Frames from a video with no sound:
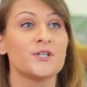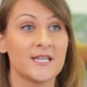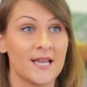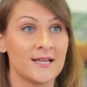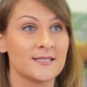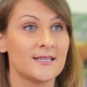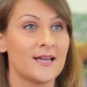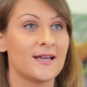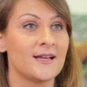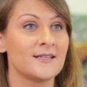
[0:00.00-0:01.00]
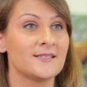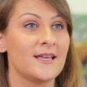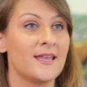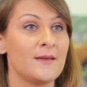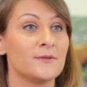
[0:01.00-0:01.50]
Project Next has
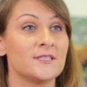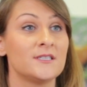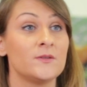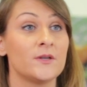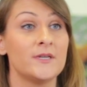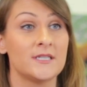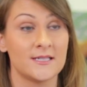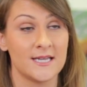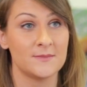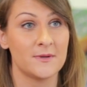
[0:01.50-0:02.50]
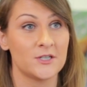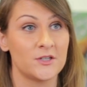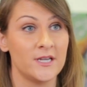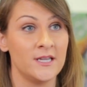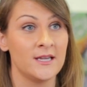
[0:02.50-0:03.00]
enabled us to increase our test
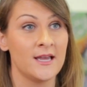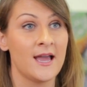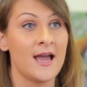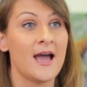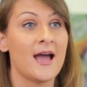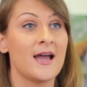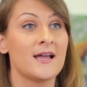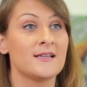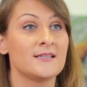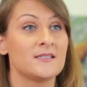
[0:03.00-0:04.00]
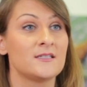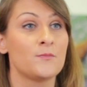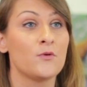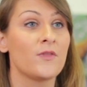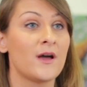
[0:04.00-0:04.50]
battery and
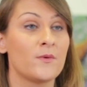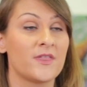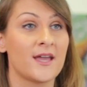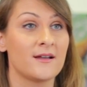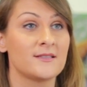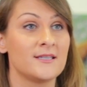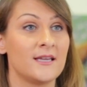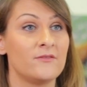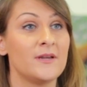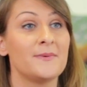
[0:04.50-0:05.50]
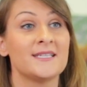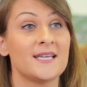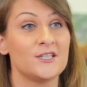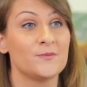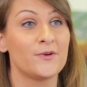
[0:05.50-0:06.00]
support that with a counselling and
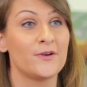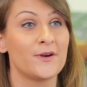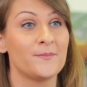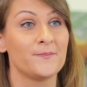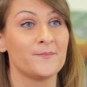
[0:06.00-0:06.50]
rehabilitation programme.